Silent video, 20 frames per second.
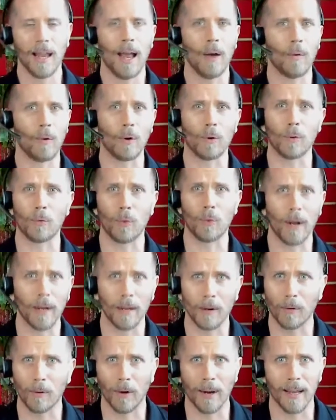we were
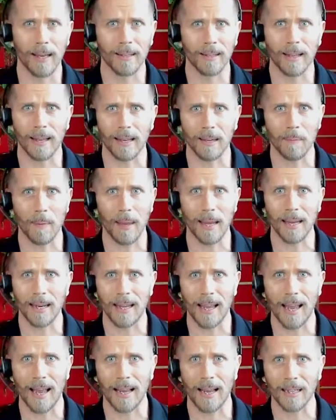running around like
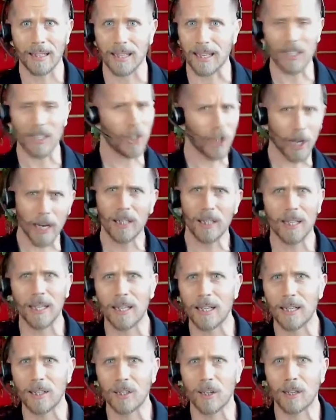maniacs, like
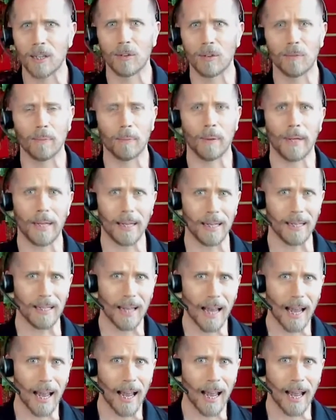chasing each other and playing
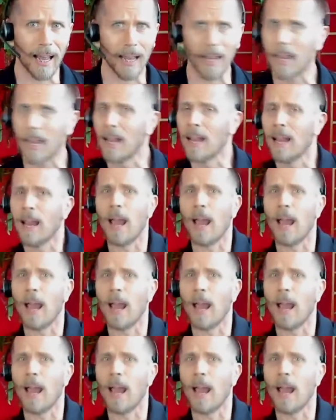tag